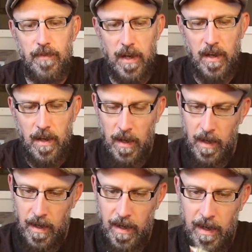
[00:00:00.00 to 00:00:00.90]
thing.
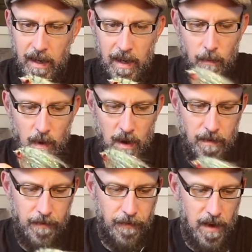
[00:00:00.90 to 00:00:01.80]
And one
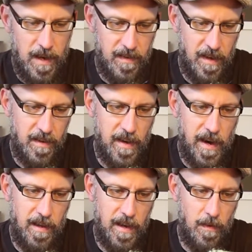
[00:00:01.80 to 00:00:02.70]
of the flies that I
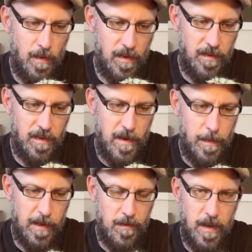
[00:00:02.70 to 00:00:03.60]
tied there was the
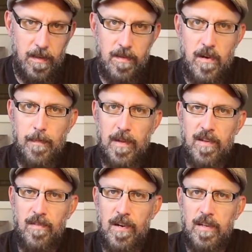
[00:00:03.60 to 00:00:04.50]
Triple Treat. The Triple
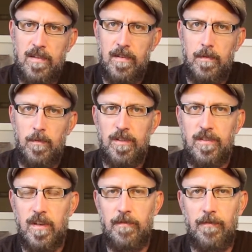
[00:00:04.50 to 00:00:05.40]
Treat
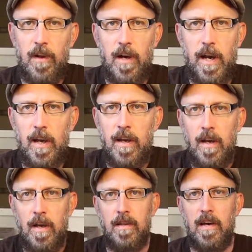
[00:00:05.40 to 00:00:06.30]
was a fly
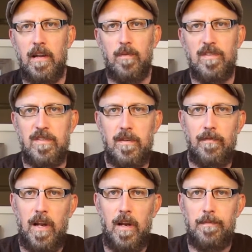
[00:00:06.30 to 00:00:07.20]
that was
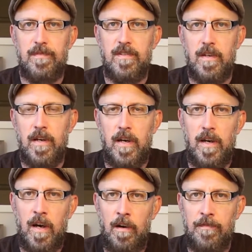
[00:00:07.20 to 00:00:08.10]
developed
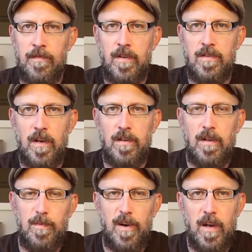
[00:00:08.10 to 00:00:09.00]
after I
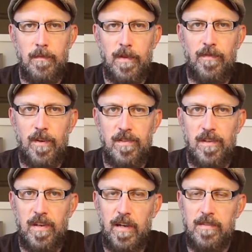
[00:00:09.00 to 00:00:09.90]
started working with
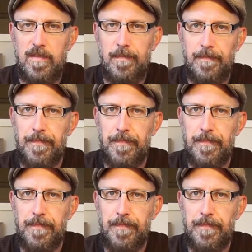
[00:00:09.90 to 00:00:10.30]
foxy tails